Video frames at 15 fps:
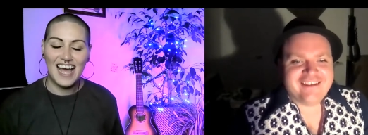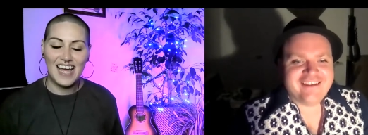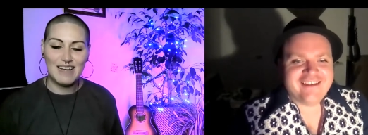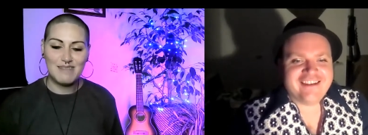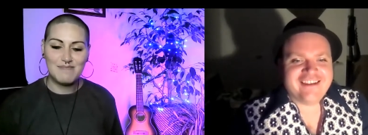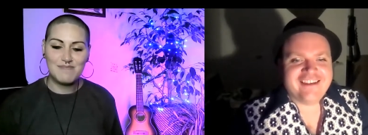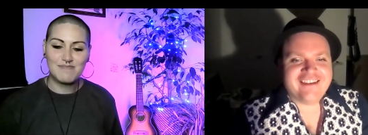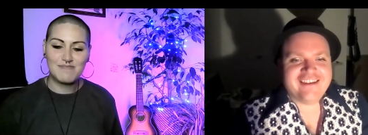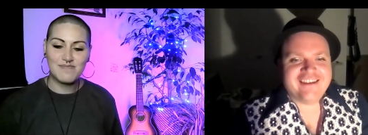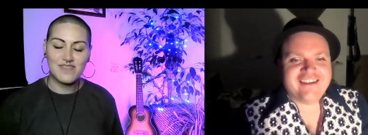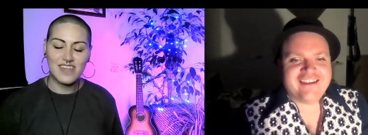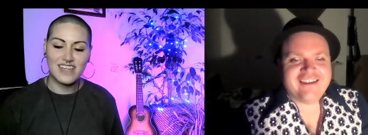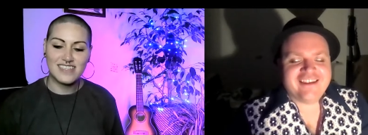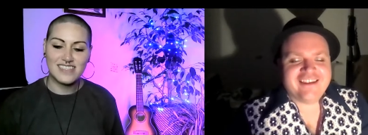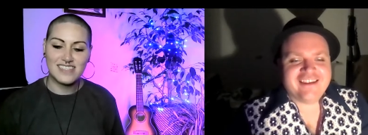Speaker 1: um,
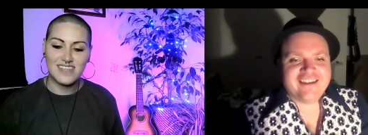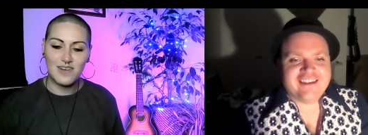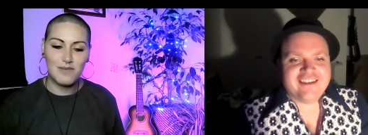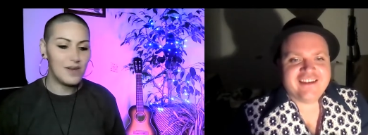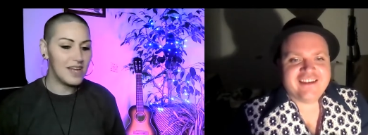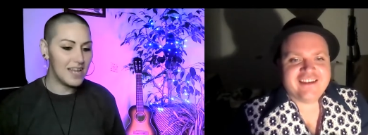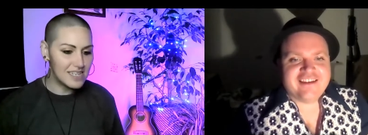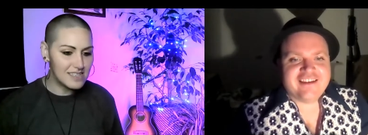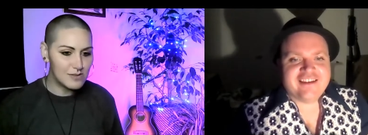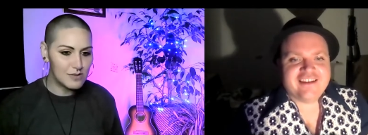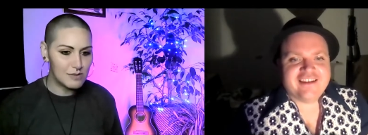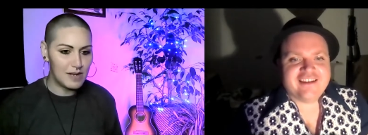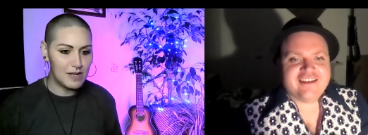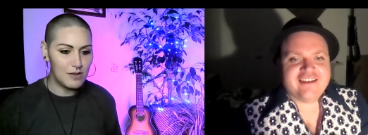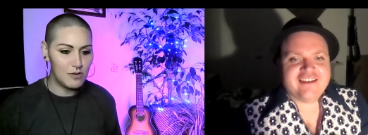so we're here to talk
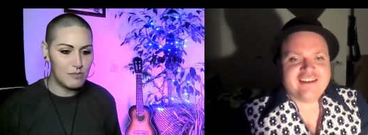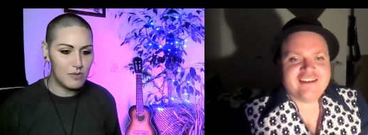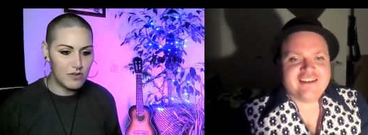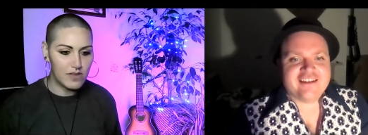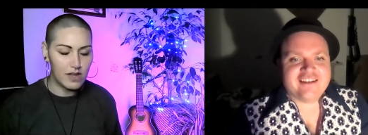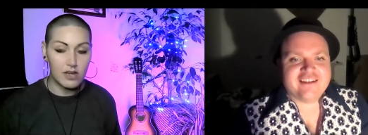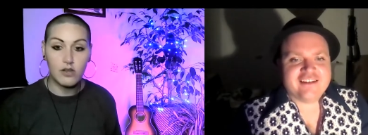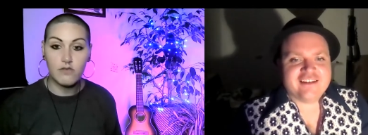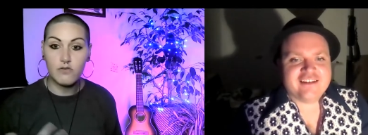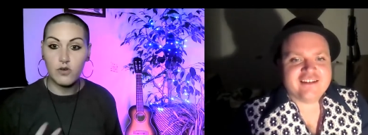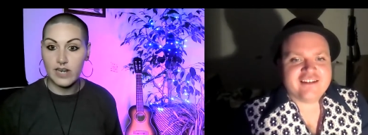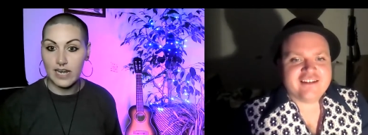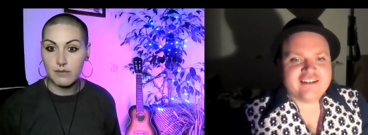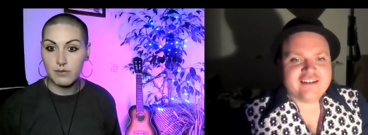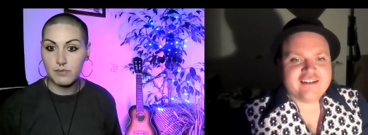about your music. I know you've got
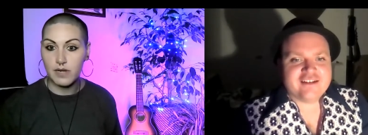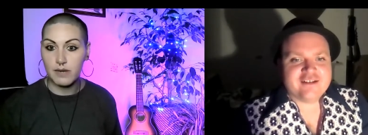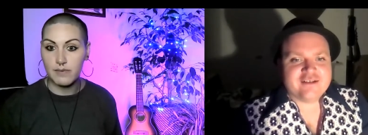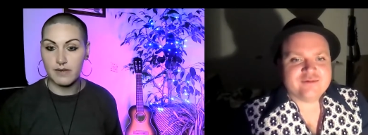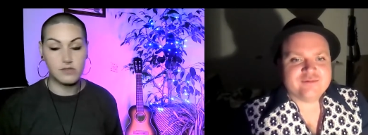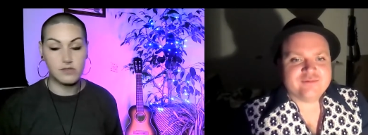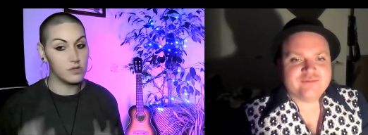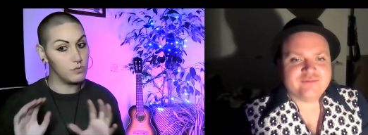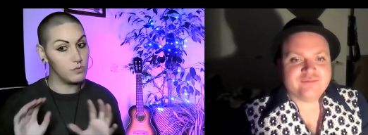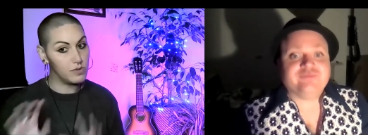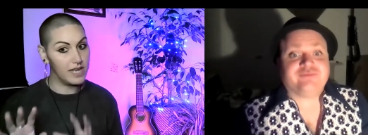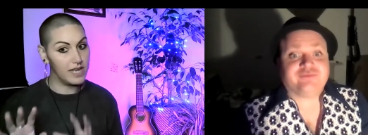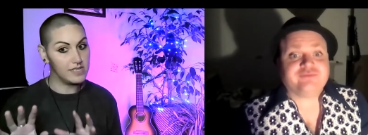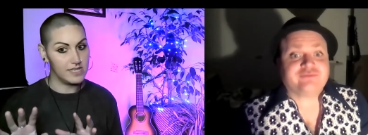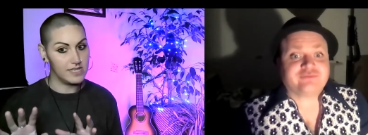an album coming out soon. We'll
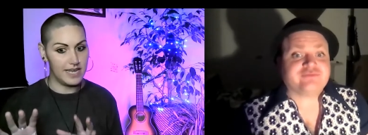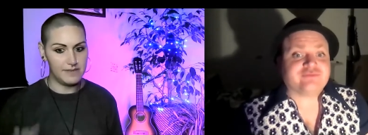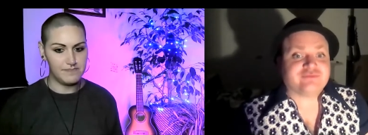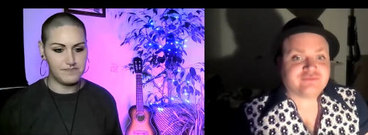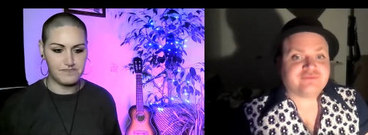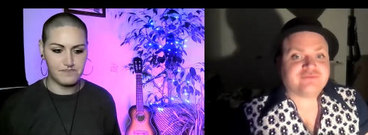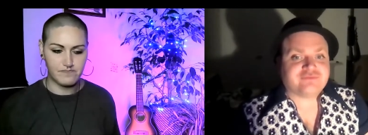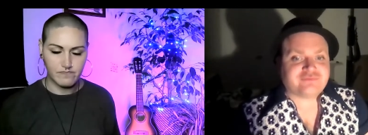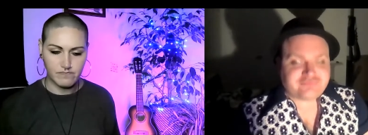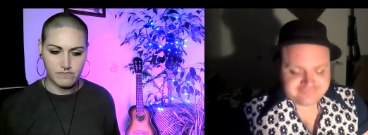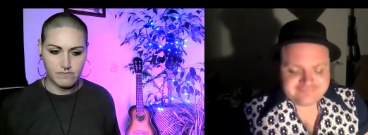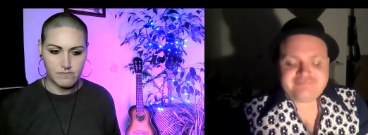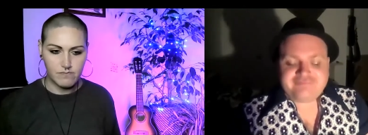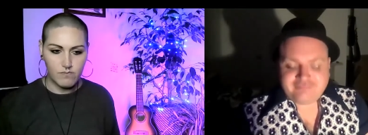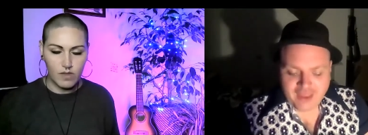get to that.
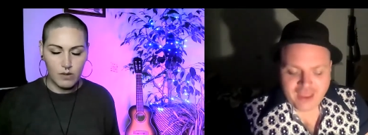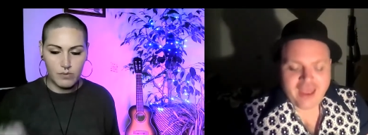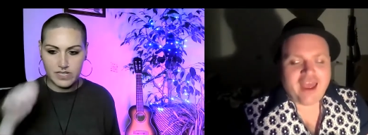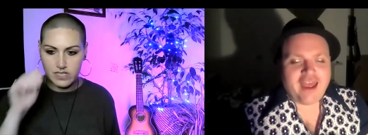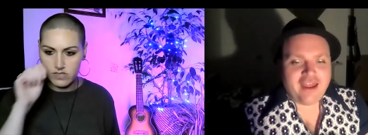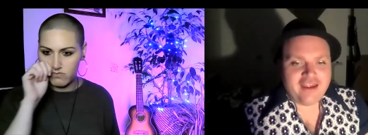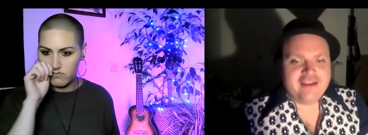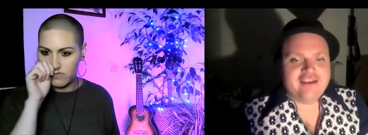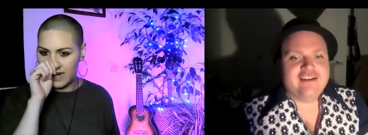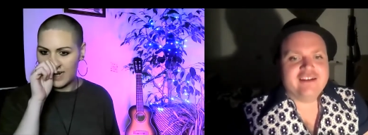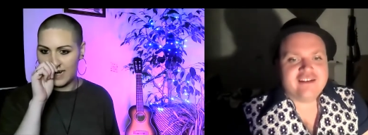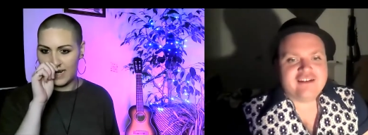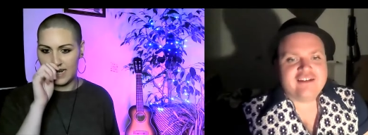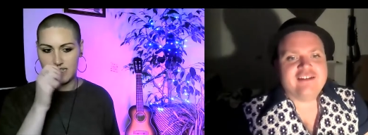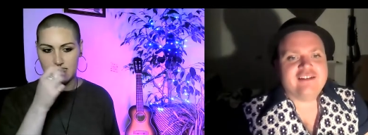Uh-huh.
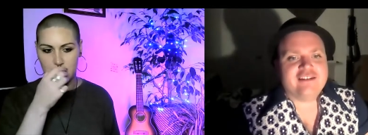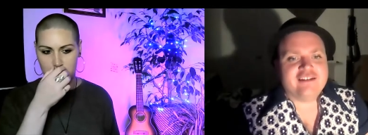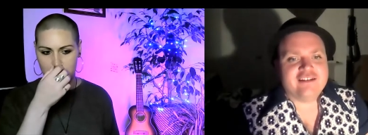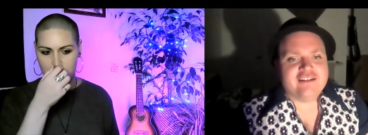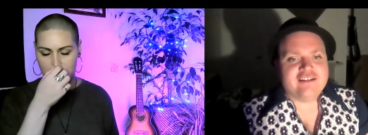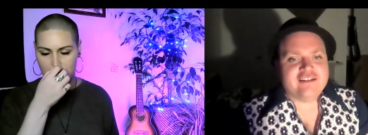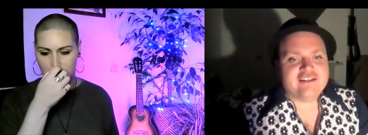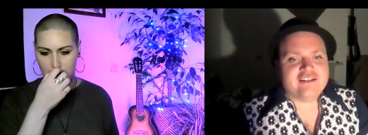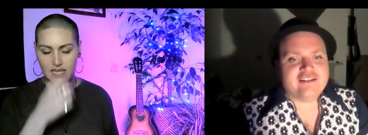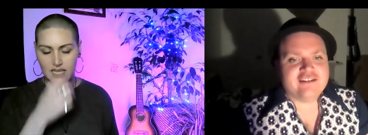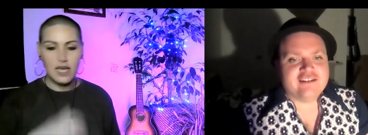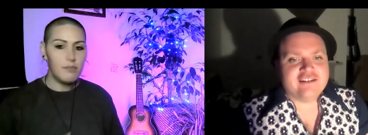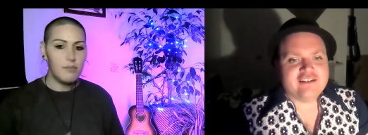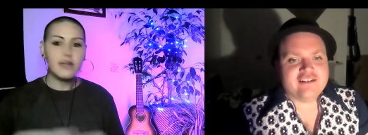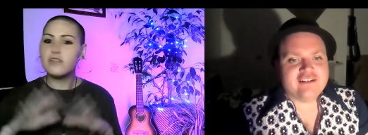Really exciting.
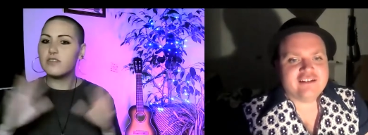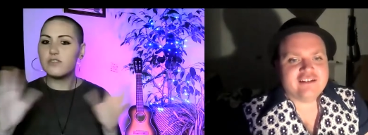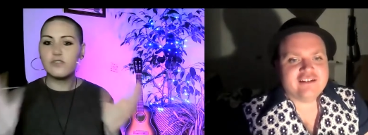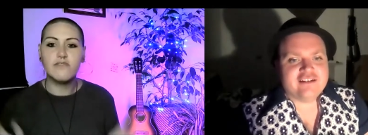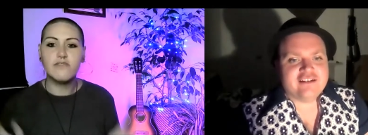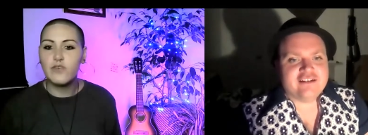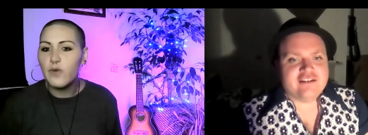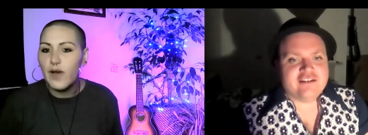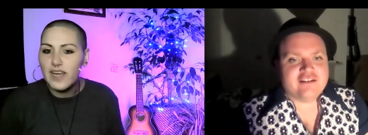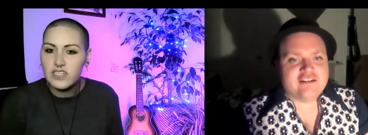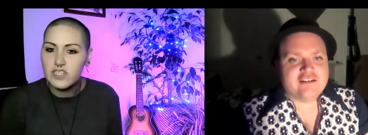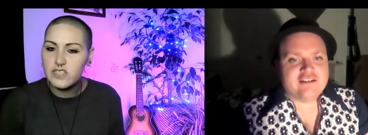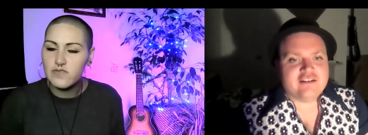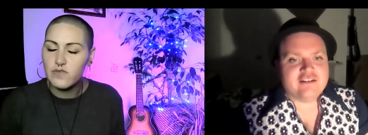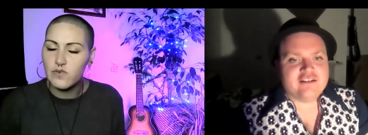But I just got a few
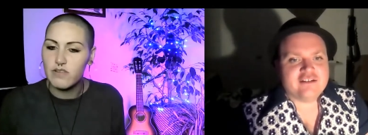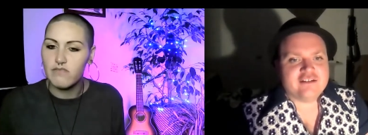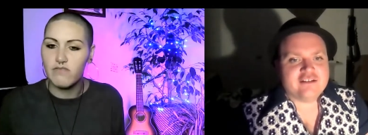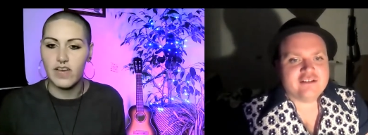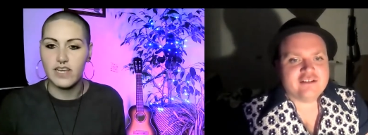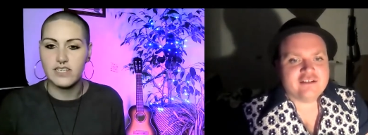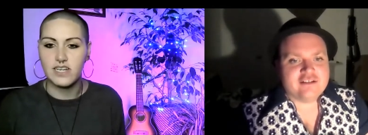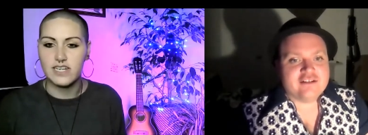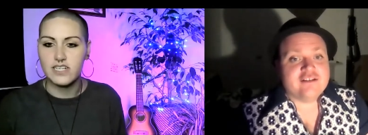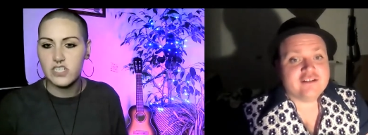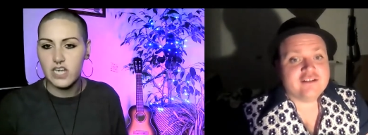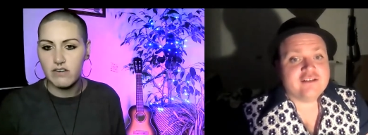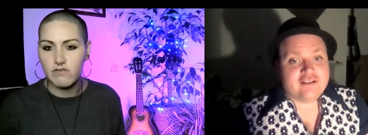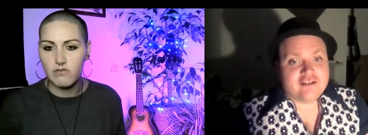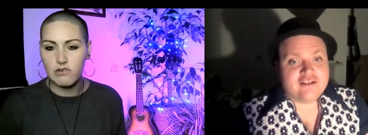questions for you first, like
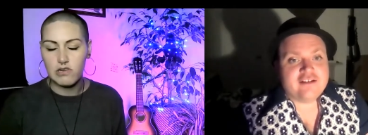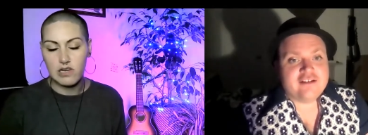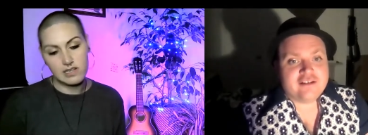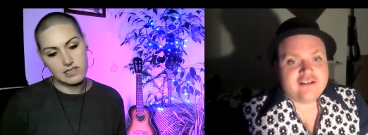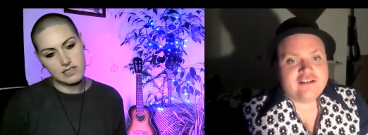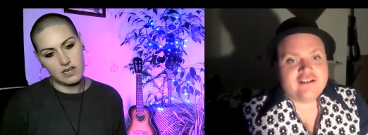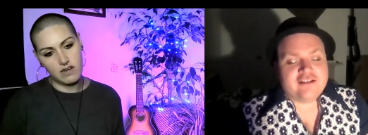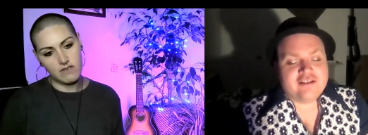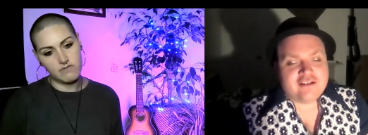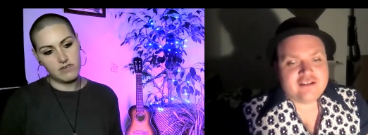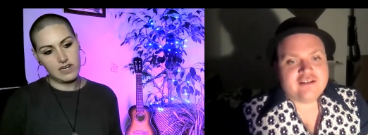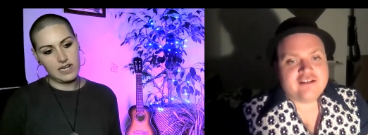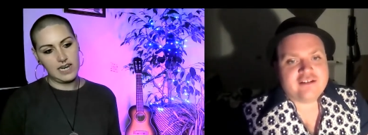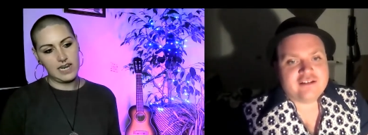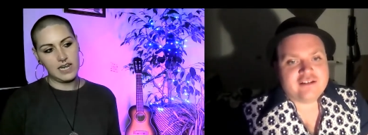general kind of stuff,
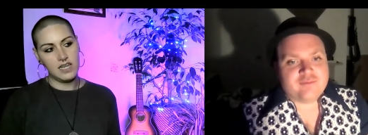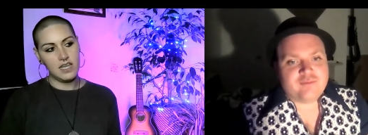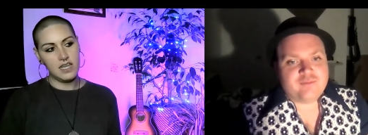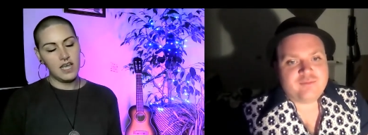really.